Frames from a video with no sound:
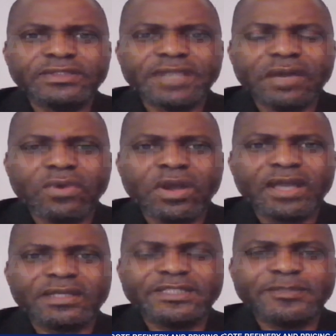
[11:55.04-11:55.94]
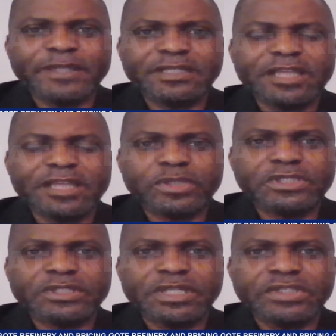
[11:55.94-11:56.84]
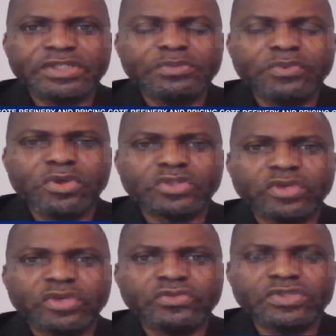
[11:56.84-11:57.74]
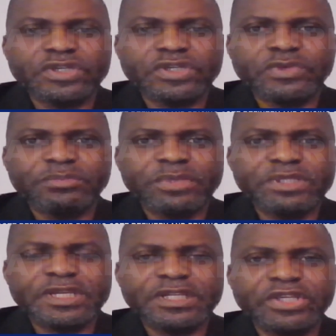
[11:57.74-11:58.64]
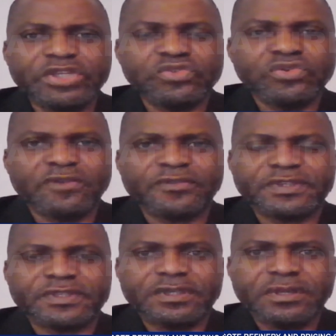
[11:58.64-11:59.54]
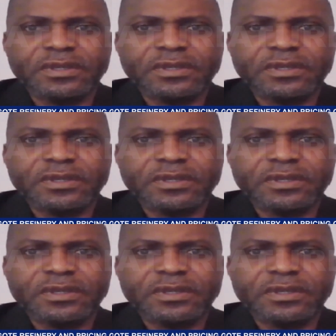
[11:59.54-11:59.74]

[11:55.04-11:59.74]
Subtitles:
things that one had expected that President Tinubu was going to deal with immediately he took office.